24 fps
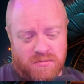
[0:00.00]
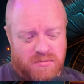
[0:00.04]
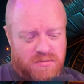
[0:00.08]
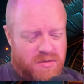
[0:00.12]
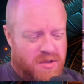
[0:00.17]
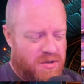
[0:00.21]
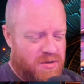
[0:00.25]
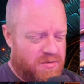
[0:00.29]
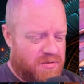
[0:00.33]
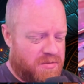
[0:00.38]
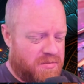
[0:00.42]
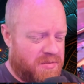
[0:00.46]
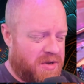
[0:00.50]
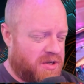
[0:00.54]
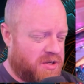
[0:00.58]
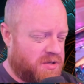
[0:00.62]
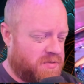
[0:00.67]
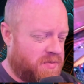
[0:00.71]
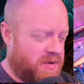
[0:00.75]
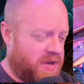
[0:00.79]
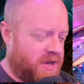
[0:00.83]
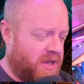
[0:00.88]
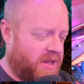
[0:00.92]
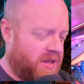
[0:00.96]
No, the
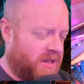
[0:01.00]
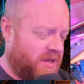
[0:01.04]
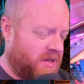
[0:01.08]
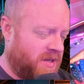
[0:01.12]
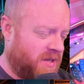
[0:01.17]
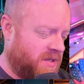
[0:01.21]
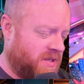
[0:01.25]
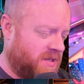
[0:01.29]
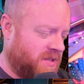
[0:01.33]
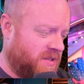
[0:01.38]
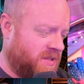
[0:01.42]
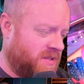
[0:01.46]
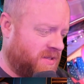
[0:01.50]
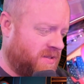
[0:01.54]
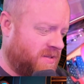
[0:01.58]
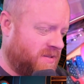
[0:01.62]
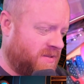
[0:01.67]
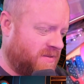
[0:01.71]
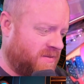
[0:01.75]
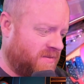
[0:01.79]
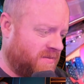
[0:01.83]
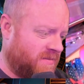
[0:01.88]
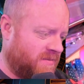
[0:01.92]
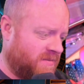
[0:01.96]
mousepad
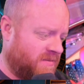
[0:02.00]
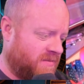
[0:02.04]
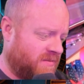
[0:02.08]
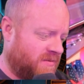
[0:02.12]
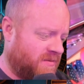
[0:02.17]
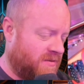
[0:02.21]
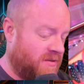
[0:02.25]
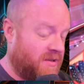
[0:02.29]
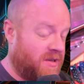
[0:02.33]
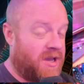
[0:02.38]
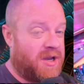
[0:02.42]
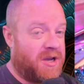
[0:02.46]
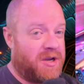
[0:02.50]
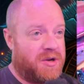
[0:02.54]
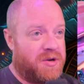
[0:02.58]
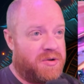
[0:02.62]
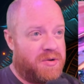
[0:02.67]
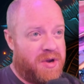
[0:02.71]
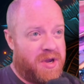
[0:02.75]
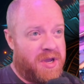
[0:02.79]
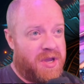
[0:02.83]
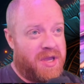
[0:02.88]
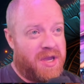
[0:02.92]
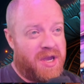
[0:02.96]
is not
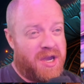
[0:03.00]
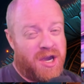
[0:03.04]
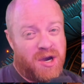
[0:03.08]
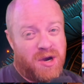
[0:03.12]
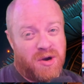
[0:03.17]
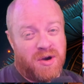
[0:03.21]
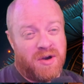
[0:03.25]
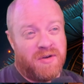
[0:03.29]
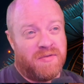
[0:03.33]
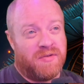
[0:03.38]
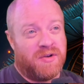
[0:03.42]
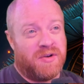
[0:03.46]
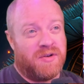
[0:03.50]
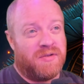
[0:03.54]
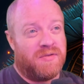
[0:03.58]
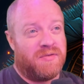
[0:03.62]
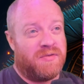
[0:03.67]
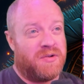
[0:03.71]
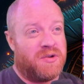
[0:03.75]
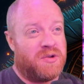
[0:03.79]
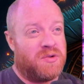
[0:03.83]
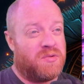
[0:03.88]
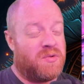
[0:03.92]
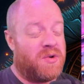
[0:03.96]
great. However,
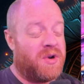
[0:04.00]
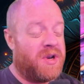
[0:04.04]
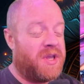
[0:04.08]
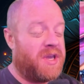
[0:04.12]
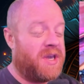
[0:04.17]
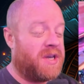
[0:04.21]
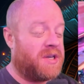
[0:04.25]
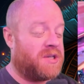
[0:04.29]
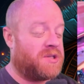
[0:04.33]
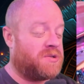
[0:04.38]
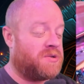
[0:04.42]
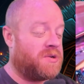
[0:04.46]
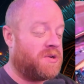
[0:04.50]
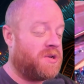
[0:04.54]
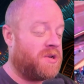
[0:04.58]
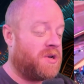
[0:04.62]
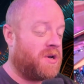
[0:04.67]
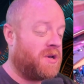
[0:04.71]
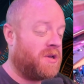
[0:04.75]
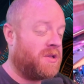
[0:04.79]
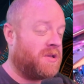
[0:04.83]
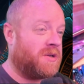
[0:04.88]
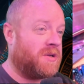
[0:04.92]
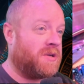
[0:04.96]
for $20 extra,
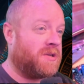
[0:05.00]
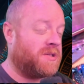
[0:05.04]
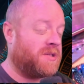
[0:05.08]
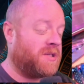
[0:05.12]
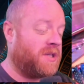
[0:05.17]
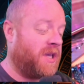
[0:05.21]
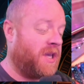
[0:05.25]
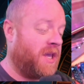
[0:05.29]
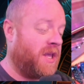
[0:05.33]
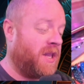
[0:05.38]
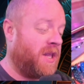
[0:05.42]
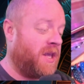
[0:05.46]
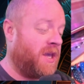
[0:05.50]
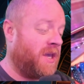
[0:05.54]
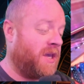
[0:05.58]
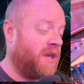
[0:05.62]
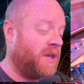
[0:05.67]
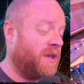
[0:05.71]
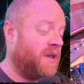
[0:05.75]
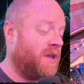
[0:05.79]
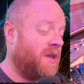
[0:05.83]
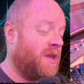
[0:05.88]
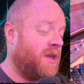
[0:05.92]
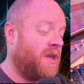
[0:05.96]

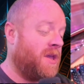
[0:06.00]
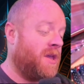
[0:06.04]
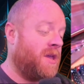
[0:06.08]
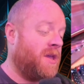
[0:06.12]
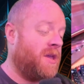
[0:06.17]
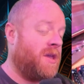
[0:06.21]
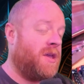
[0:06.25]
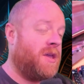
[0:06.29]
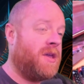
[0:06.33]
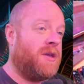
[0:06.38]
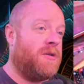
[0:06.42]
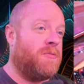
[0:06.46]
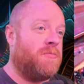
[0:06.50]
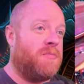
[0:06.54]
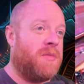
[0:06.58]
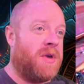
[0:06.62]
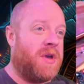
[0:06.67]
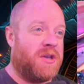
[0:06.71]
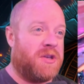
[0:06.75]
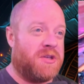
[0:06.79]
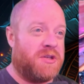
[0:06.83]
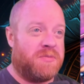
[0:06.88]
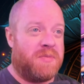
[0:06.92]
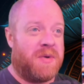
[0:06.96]
getting
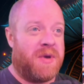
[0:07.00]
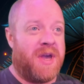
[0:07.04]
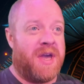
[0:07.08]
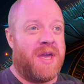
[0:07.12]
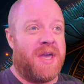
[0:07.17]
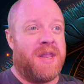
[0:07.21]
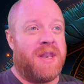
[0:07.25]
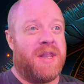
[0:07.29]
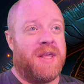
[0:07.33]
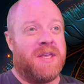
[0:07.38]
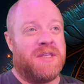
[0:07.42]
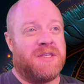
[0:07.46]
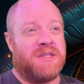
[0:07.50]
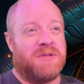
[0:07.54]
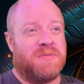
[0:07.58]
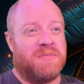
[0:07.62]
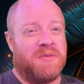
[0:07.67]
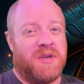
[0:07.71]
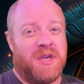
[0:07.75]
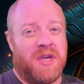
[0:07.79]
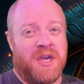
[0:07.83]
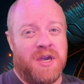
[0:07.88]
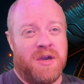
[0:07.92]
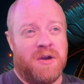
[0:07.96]
mousepad and
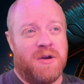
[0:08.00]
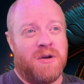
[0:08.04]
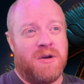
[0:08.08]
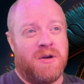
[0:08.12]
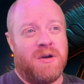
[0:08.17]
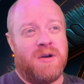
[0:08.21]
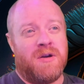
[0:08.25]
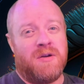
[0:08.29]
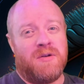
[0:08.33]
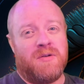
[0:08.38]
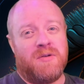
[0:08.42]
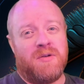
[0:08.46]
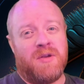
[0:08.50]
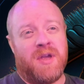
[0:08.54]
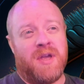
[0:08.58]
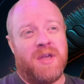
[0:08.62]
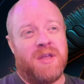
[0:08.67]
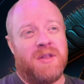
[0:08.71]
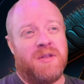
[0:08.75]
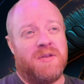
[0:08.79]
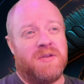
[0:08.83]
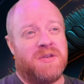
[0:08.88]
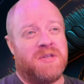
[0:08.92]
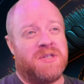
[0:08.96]
some gear
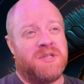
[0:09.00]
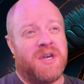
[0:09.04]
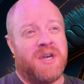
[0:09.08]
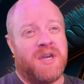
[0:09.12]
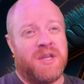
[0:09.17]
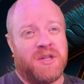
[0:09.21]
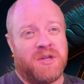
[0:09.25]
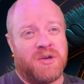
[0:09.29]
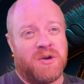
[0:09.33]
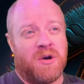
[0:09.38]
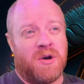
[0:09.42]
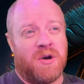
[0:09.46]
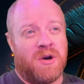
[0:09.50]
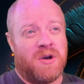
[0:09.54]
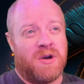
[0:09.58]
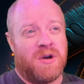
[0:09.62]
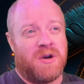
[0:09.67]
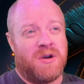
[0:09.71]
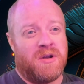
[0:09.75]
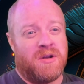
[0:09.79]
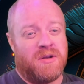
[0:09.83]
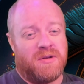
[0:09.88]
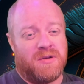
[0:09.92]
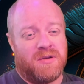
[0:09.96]
and a signed
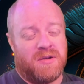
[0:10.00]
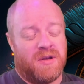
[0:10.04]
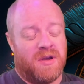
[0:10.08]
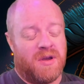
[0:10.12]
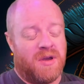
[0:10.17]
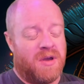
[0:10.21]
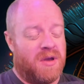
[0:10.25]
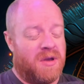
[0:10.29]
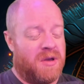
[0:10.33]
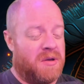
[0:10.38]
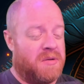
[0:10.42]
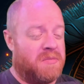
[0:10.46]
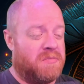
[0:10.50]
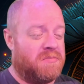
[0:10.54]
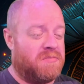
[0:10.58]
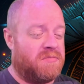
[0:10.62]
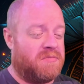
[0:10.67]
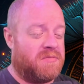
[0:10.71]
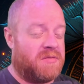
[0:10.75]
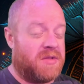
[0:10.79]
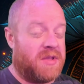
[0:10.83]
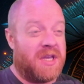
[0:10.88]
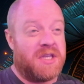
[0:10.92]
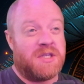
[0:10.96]
card,
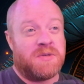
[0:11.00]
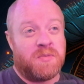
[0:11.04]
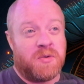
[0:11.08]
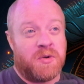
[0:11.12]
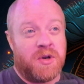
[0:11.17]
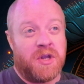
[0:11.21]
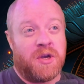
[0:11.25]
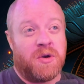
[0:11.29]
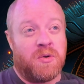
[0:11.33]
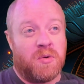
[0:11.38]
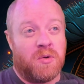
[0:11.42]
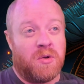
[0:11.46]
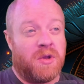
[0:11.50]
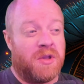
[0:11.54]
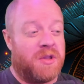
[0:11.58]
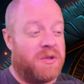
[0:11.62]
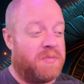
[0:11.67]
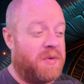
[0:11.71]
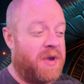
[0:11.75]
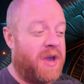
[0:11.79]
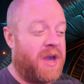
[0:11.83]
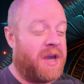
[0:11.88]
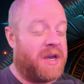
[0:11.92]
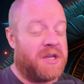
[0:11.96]
that's pretty cool, and
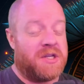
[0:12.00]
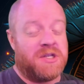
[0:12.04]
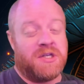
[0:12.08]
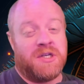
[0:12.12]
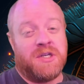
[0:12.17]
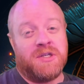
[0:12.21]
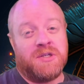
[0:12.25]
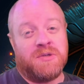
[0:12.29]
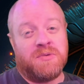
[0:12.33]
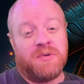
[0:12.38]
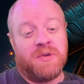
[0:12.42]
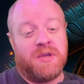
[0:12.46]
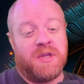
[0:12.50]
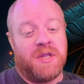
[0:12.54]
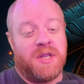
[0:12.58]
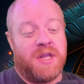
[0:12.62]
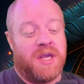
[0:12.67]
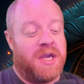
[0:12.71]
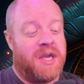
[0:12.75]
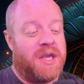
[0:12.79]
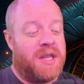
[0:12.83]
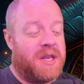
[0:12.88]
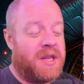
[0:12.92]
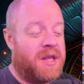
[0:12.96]
the packaging is really
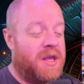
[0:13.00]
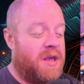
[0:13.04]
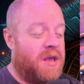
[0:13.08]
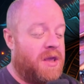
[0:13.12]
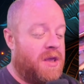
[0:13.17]
neat.